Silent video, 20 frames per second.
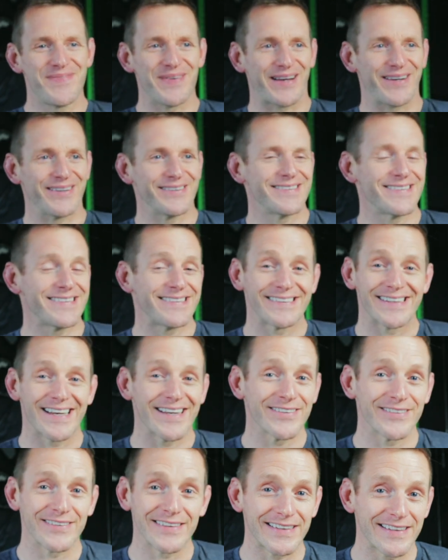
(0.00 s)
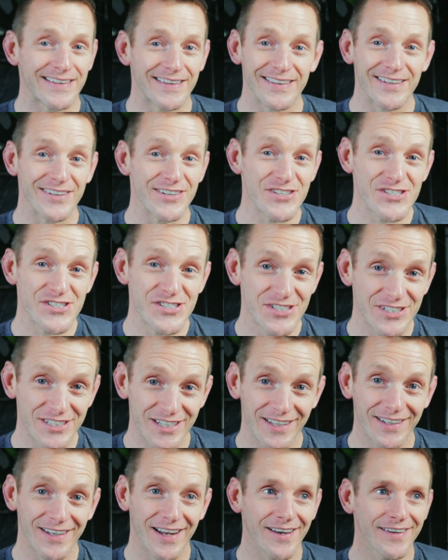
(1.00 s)
because generally they're shit
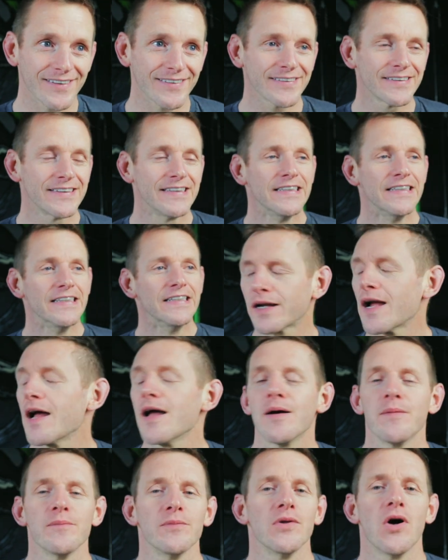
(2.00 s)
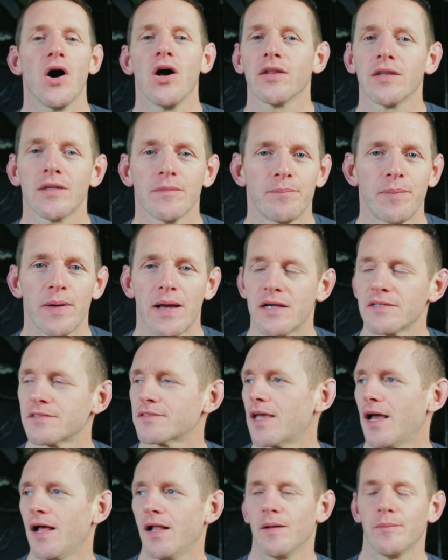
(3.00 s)
at it. Like I am not the best
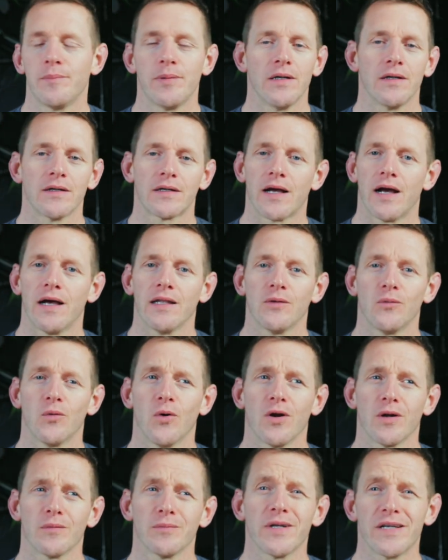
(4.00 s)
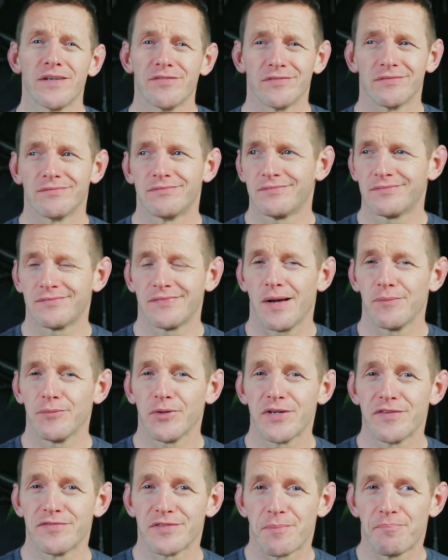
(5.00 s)
kettlebell guy in the world. I'm not even I'm
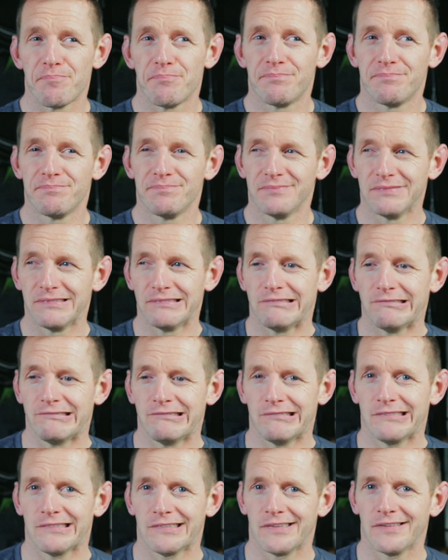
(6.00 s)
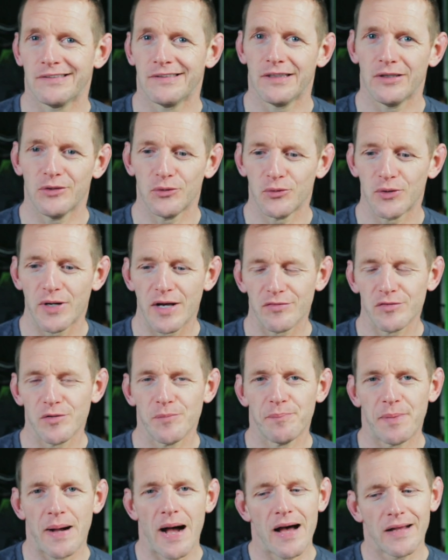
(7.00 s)
not even a, uh, a low level
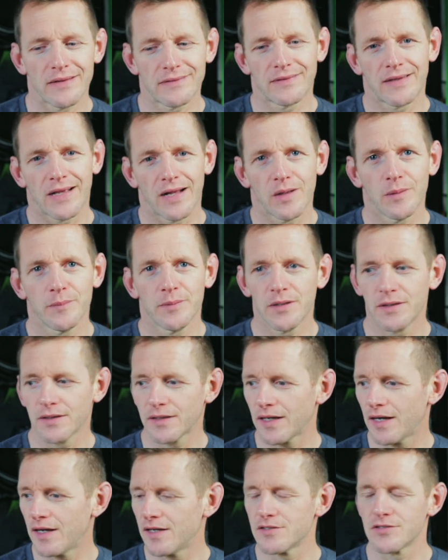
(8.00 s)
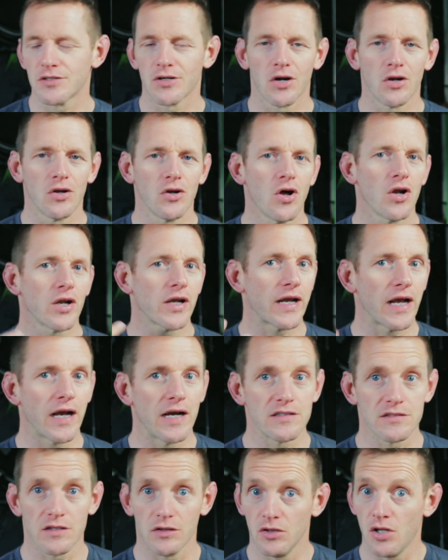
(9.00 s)
bad kettlebell guys. There are a lot of
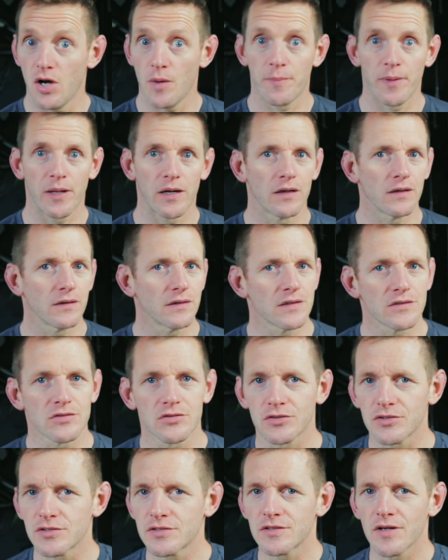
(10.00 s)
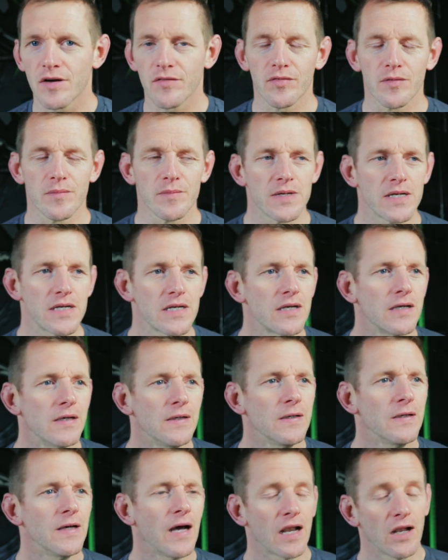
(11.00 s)
guys a lot better at this sort of stuff than me,
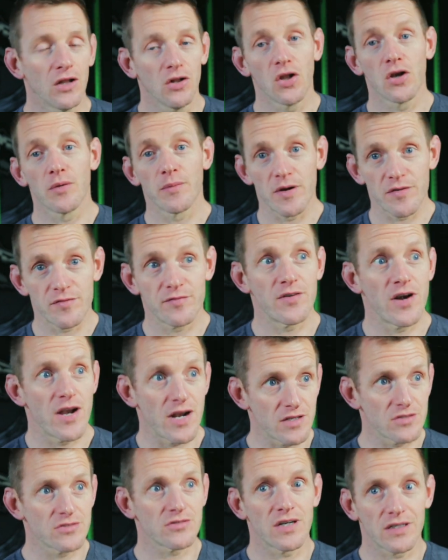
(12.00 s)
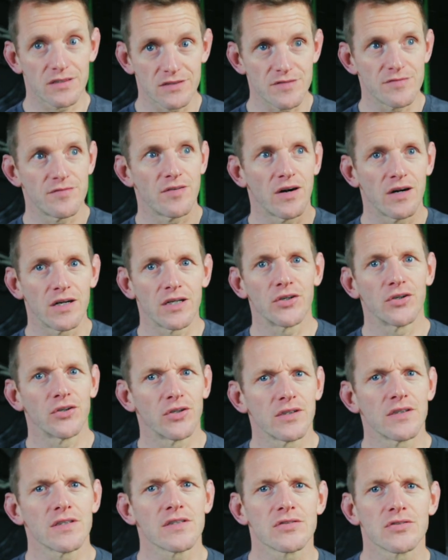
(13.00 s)
and a lot of my friends are actually very good
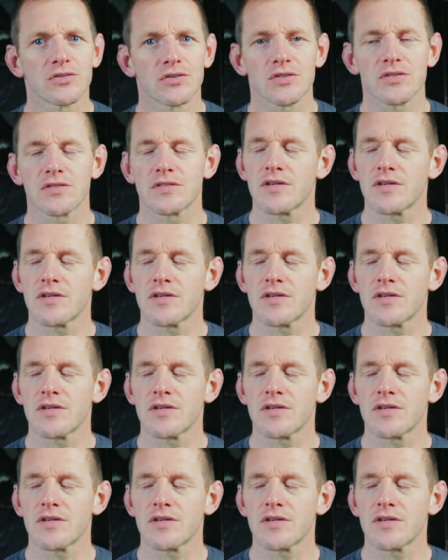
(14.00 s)
at this sort of